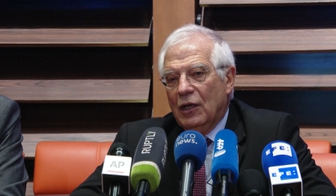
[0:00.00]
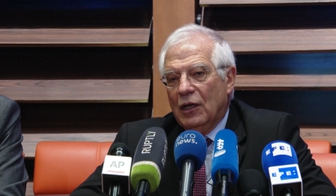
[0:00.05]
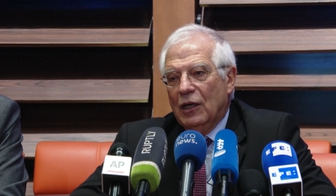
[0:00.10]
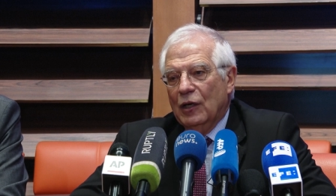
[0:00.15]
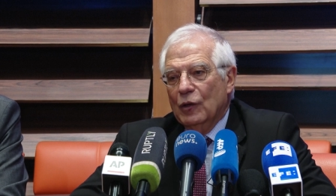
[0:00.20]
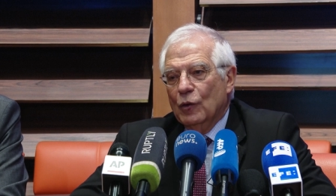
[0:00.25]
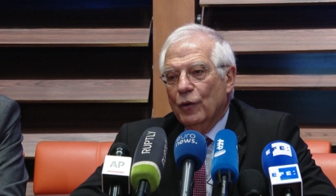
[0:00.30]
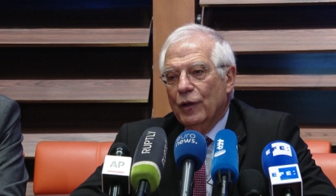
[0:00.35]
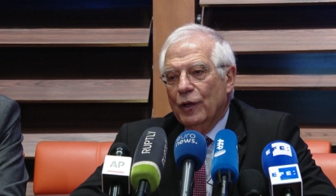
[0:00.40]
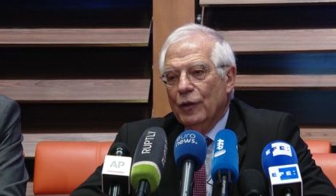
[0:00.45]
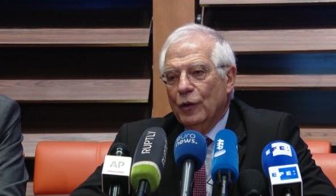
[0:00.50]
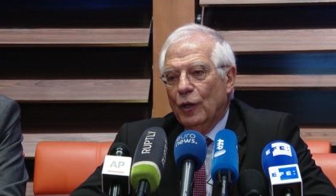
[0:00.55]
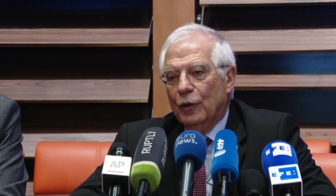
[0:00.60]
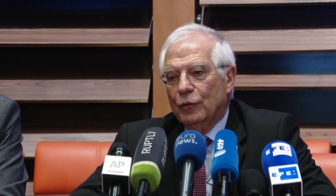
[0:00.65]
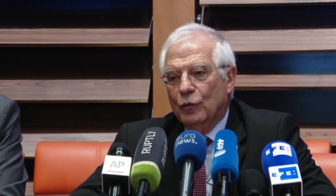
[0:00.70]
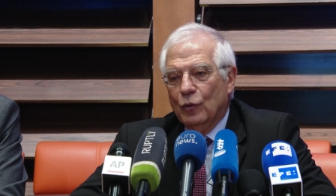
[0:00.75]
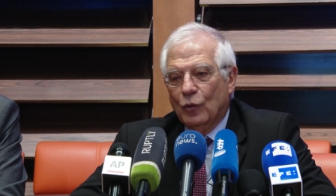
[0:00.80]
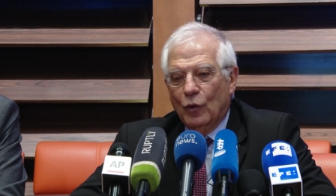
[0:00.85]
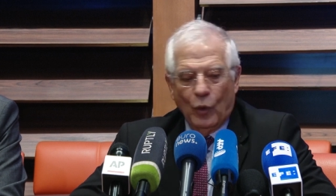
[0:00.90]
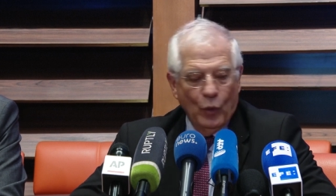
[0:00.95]
in order
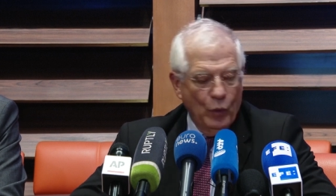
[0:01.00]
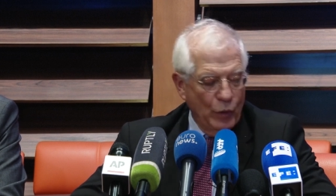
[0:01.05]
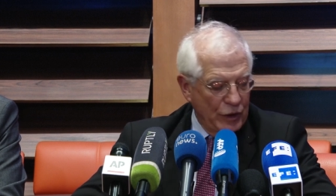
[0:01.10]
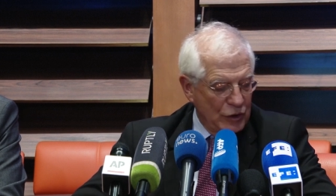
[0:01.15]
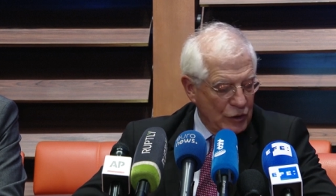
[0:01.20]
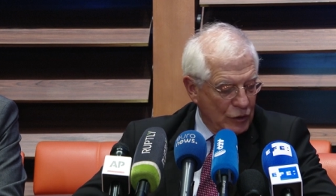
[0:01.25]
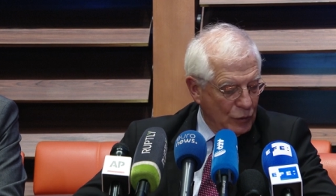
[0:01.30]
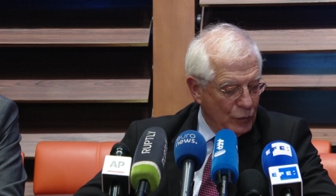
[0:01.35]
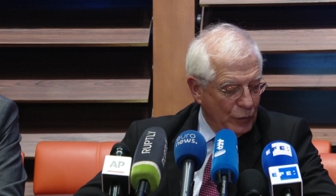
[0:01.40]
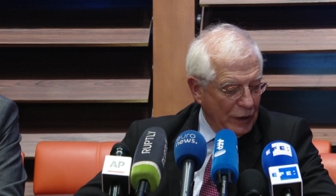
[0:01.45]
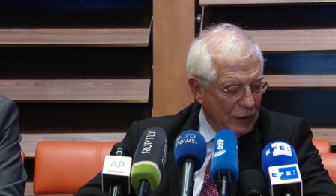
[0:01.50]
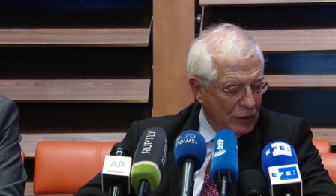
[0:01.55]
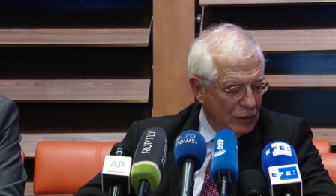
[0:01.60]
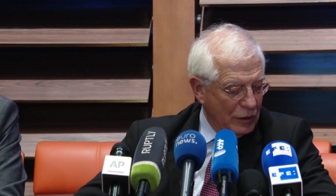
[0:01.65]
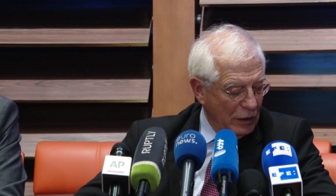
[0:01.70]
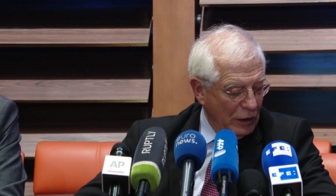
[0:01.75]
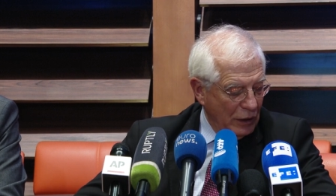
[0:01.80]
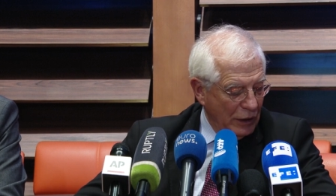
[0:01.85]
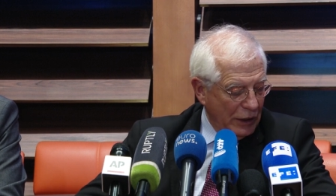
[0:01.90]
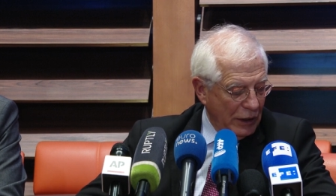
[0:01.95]
not to go
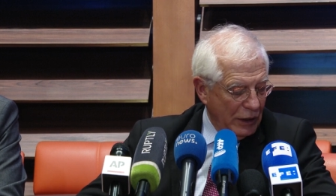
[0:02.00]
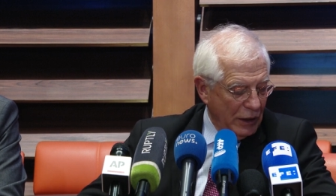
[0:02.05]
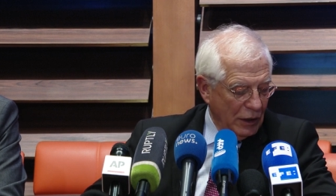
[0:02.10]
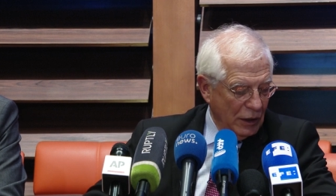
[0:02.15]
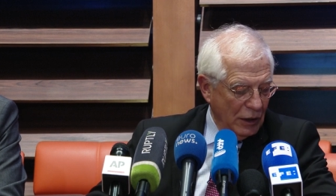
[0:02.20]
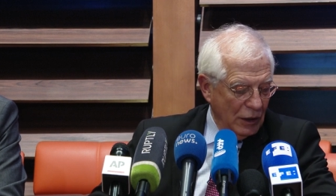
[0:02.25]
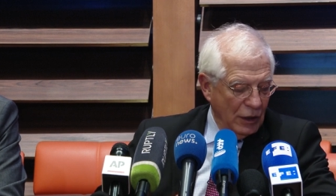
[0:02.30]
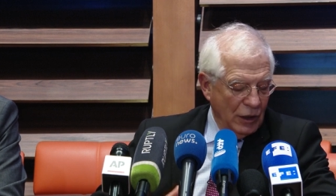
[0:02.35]
strictly